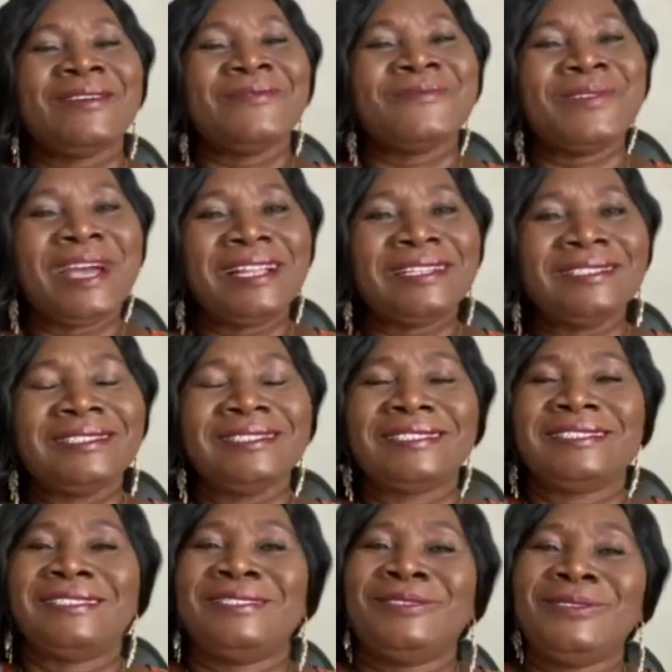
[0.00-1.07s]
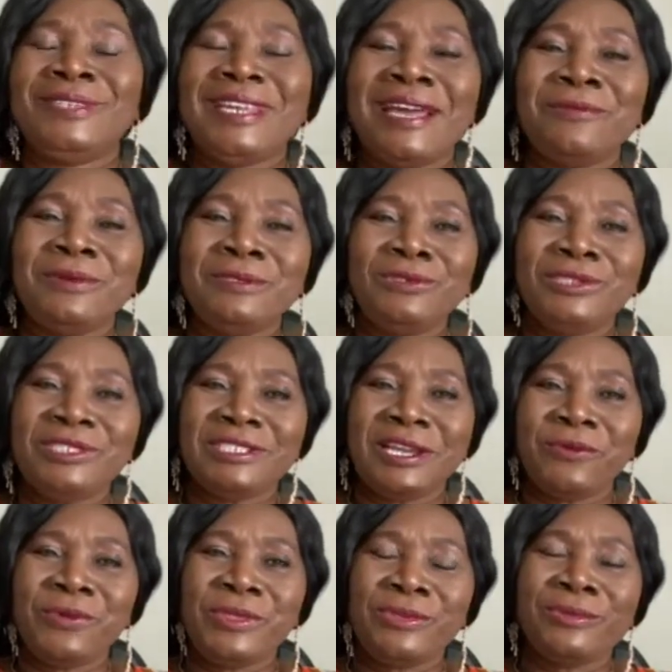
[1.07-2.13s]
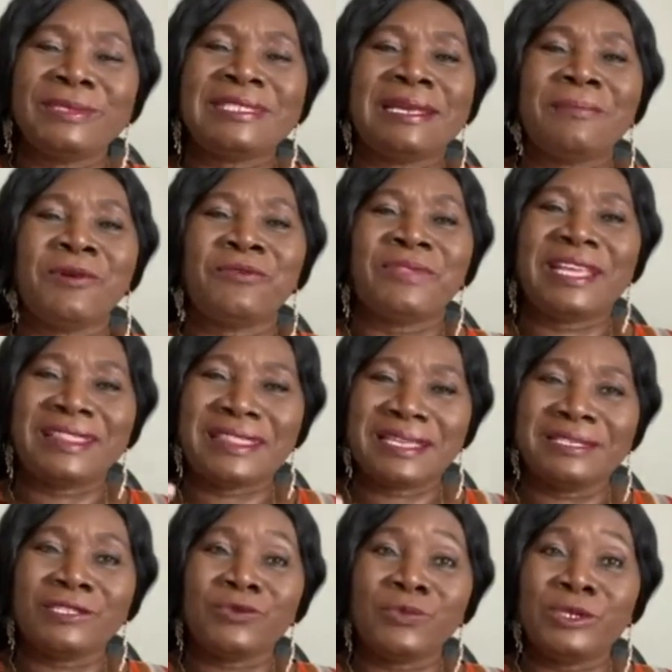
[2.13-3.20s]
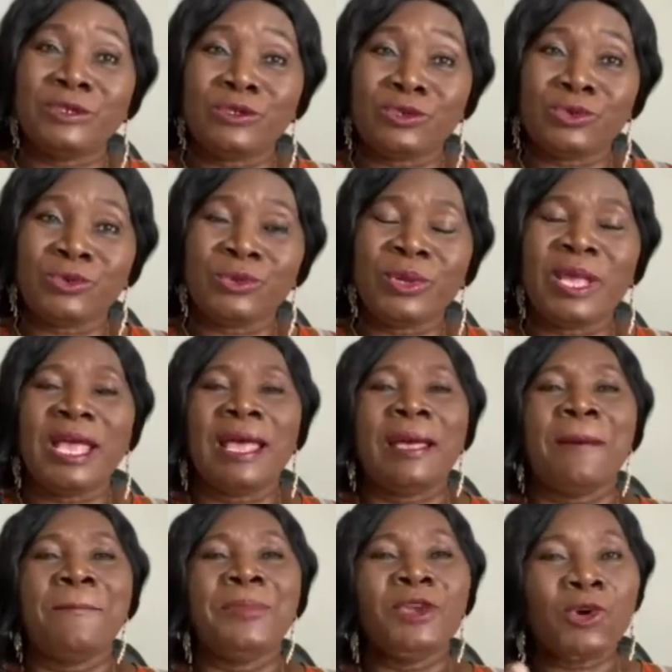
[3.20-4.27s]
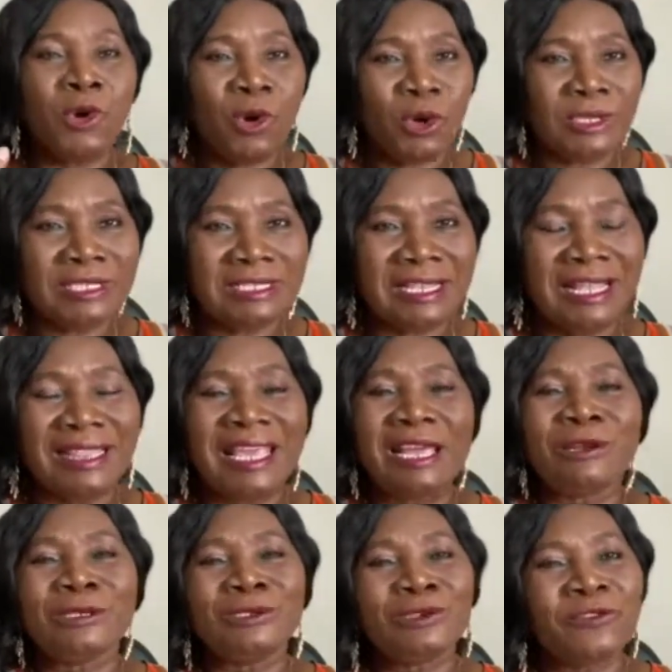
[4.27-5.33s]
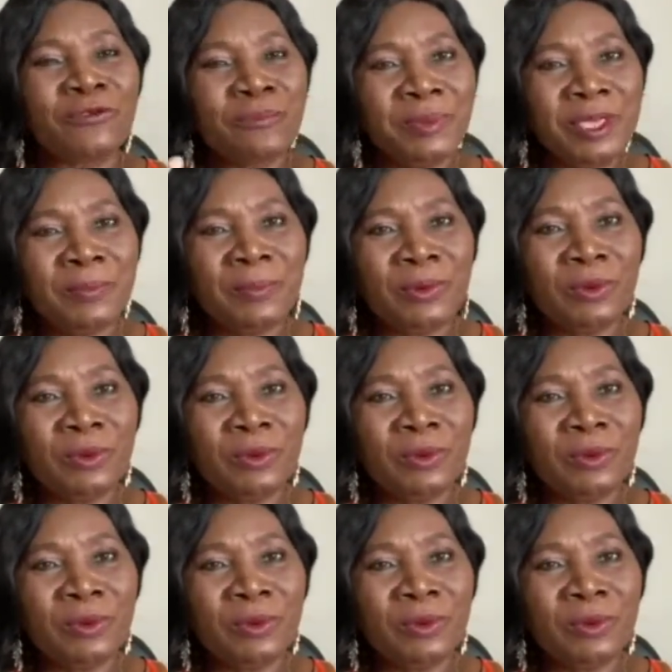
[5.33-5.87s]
Well, today I want to share with you some of the things we do because there are a lot of people